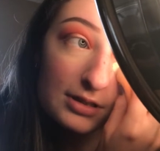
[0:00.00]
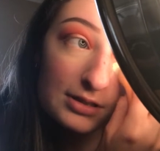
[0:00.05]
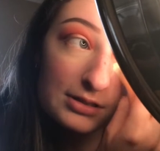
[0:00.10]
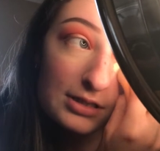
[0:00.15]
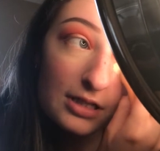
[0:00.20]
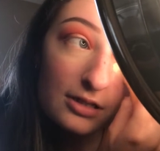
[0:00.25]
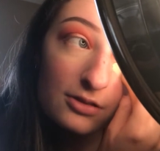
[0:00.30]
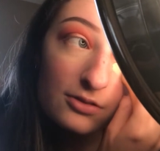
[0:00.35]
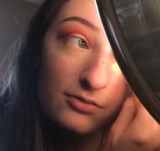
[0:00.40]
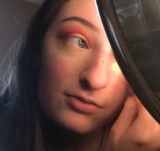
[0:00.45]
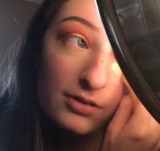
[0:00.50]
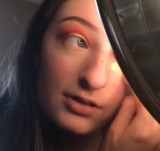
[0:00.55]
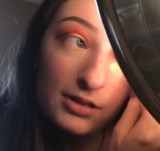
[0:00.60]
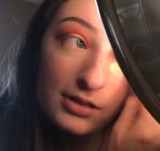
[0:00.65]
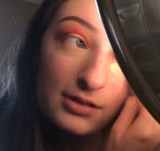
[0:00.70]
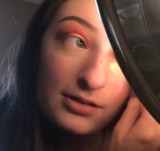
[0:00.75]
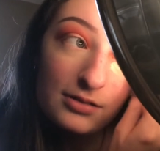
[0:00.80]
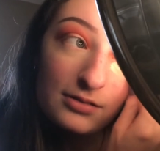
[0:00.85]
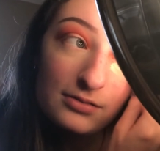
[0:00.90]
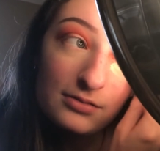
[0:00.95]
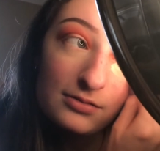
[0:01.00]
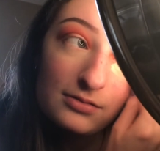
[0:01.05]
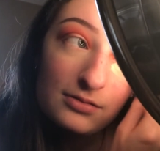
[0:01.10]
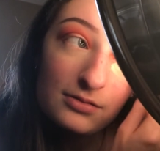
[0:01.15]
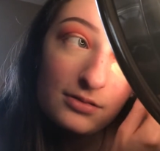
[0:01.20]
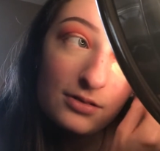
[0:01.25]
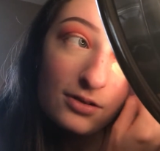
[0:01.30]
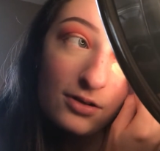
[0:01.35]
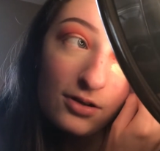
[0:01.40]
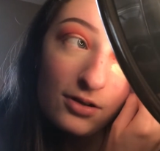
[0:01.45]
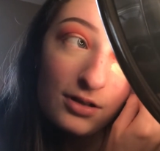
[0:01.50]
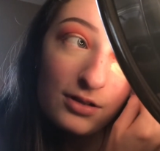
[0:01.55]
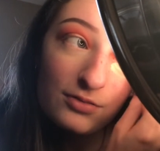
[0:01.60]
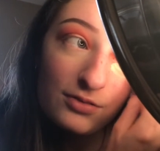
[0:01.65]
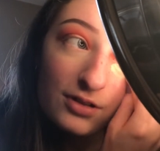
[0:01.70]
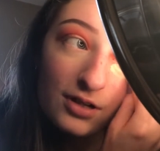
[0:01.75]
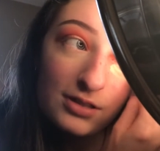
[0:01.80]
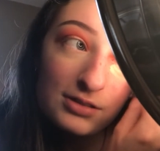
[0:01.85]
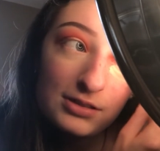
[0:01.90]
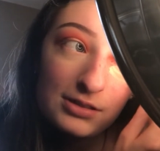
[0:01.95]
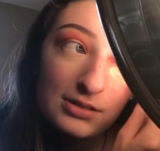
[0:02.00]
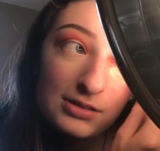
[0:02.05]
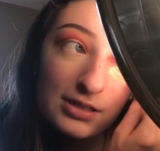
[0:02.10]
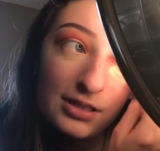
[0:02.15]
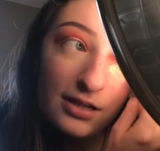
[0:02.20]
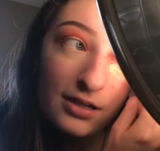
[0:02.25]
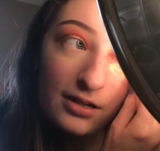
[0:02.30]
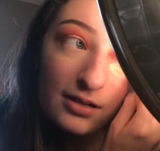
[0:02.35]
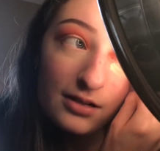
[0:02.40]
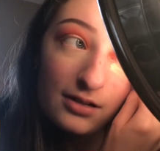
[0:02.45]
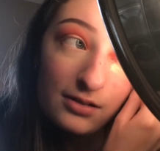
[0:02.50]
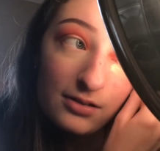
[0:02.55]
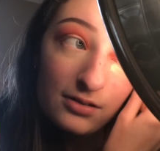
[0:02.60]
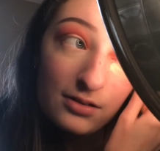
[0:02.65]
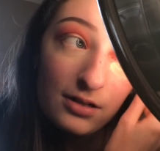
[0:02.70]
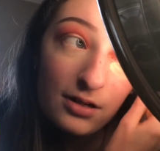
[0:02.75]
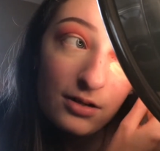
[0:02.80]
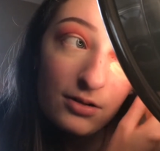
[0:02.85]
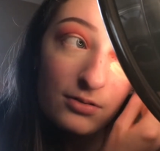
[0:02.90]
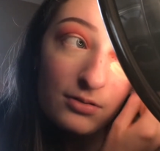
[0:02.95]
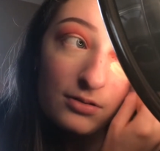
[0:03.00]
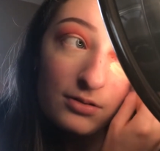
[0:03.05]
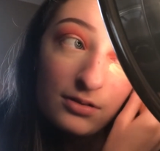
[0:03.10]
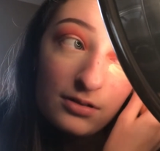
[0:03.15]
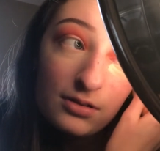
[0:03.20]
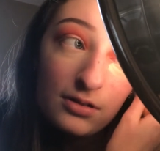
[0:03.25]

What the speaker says: that's kind of, like, all I've got to say. I don't know.